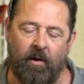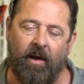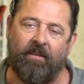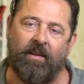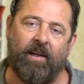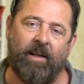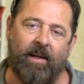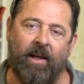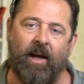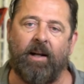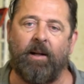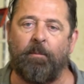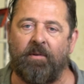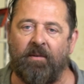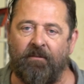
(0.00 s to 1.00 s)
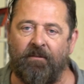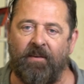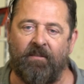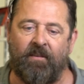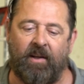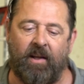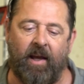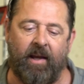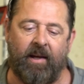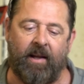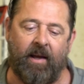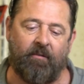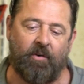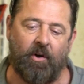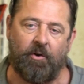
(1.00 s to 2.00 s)
I think it got up to 58
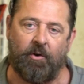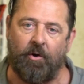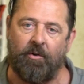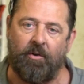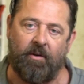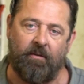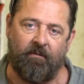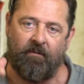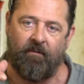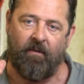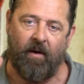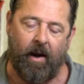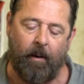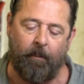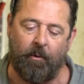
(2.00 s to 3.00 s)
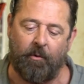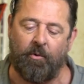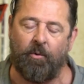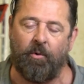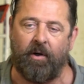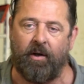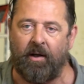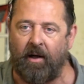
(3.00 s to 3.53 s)
after I turned the vibratory